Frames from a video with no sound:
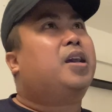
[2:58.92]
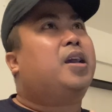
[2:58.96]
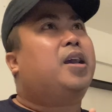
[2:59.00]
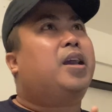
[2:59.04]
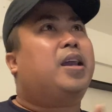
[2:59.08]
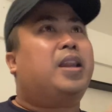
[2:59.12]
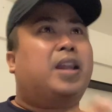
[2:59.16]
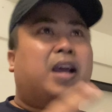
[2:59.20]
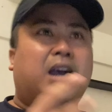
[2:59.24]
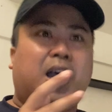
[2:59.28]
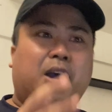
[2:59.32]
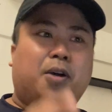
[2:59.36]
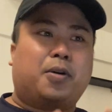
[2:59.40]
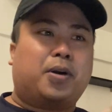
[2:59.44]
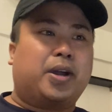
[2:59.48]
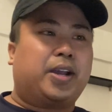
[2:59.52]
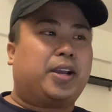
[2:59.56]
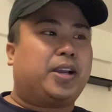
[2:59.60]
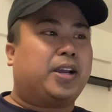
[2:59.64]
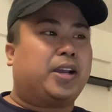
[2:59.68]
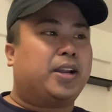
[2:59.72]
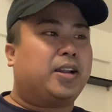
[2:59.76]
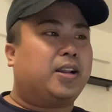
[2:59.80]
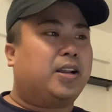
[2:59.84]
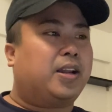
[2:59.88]
and how I
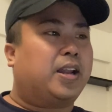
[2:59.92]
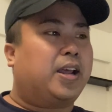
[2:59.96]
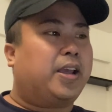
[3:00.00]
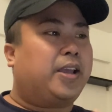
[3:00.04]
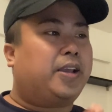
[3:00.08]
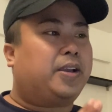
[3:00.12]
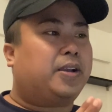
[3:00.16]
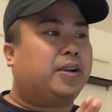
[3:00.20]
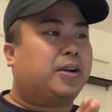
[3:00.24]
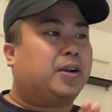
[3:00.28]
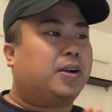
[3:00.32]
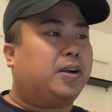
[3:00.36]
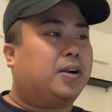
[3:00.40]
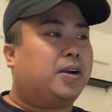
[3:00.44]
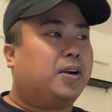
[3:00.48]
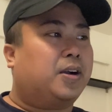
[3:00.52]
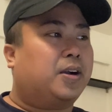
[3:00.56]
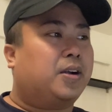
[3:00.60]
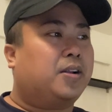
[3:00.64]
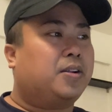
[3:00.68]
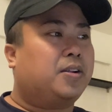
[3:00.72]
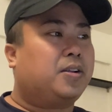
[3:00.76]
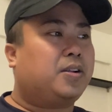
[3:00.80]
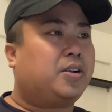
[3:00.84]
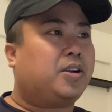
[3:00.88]
kind of like uh,
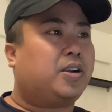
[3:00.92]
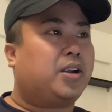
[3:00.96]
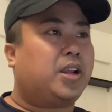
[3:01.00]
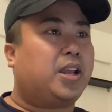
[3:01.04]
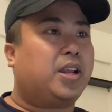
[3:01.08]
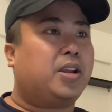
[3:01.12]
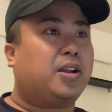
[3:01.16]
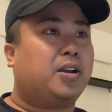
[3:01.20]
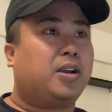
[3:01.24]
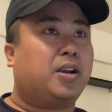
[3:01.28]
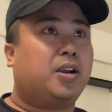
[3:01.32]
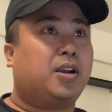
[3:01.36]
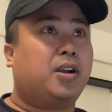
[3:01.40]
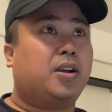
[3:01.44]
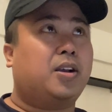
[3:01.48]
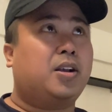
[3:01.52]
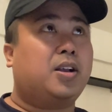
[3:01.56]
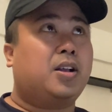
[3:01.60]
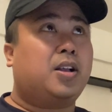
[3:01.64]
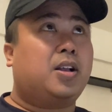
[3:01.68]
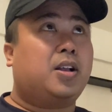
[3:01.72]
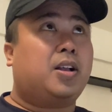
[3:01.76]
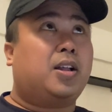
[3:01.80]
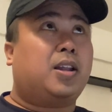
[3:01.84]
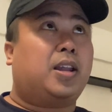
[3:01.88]
create a
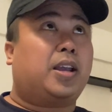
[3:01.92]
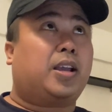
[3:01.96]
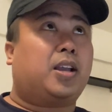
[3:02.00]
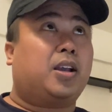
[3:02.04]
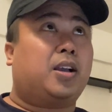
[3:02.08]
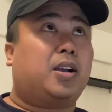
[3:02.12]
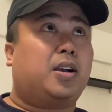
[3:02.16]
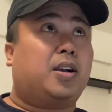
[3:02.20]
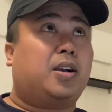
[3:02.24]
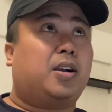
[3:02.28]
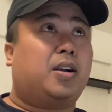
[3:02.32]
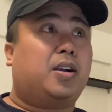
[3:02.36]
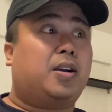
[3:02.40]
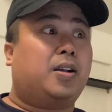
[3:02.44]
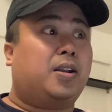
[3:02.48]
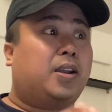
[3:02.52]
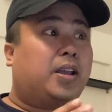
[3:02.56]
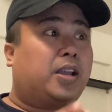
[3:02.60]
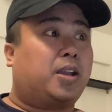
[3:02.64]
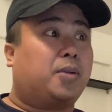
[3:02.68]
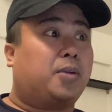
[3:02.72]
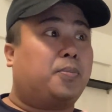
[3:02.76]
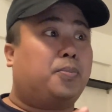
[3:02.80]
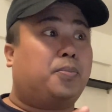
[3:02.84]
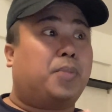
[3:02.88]
like a
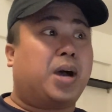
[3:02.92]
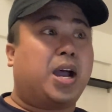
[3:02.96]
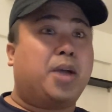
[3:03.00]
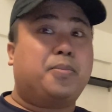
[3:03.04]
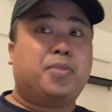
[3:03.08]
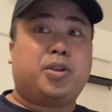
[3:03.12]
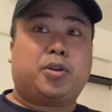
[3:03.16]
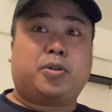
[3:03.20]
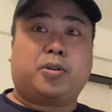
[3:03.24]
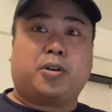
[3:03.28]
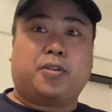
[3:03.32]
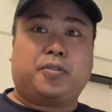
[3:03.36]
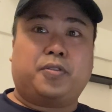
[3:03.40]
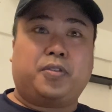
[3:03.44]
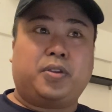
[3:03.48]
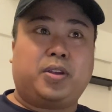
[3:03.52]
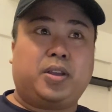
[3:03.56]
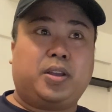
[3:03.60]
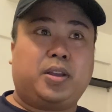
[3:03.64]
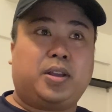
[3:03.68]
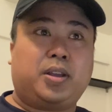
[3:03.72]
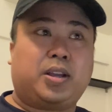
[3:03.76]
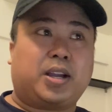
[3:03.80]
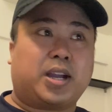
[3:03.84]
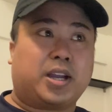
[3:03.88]
like a buy me
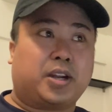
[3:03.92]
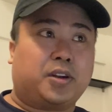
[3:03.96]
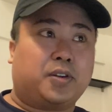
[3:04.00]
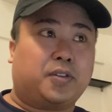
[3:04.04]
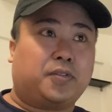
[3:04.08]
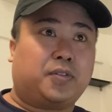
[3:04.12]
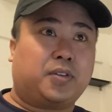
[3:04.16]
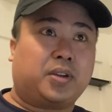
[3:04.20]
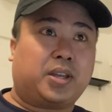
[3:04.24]
coffee kind of a